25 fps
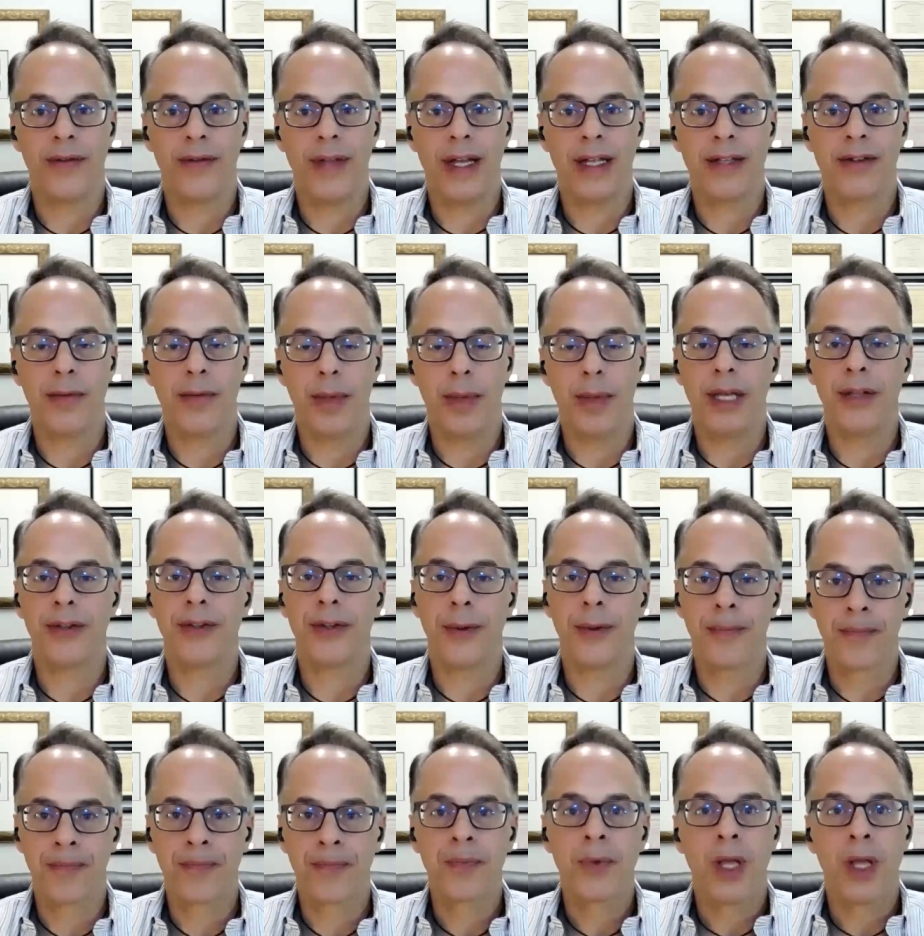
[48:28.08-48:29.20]
That's amazing.
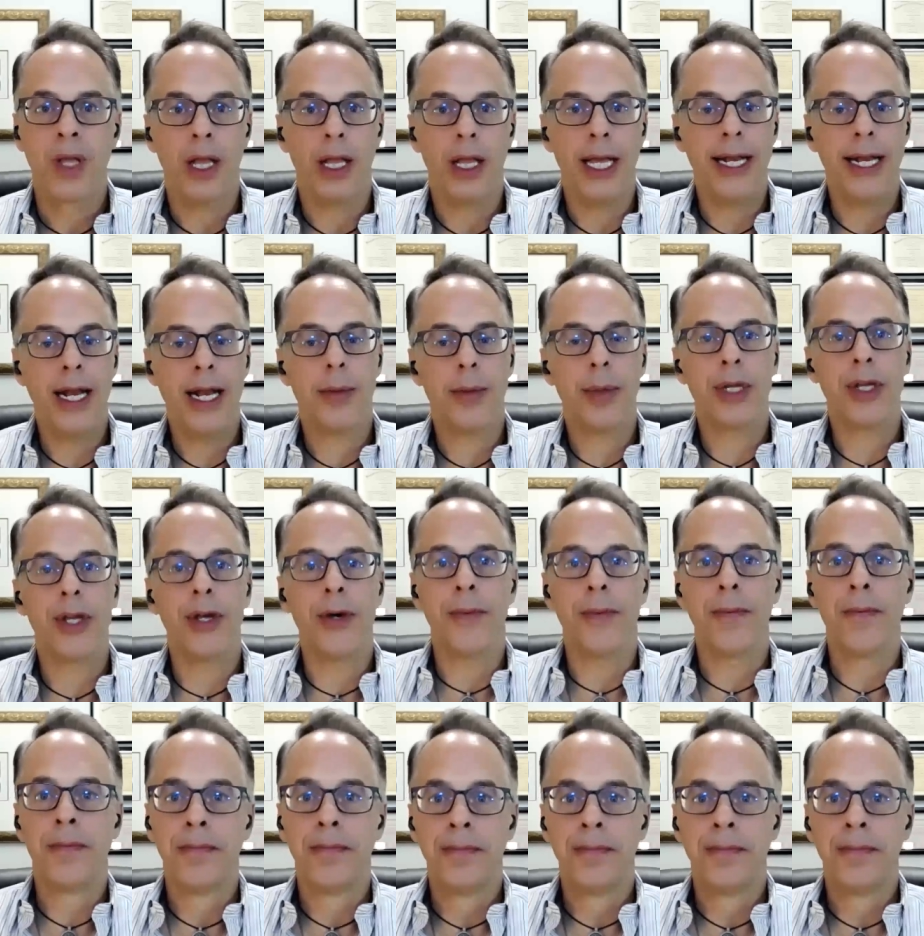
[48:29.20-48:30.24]
Elaine, how about you?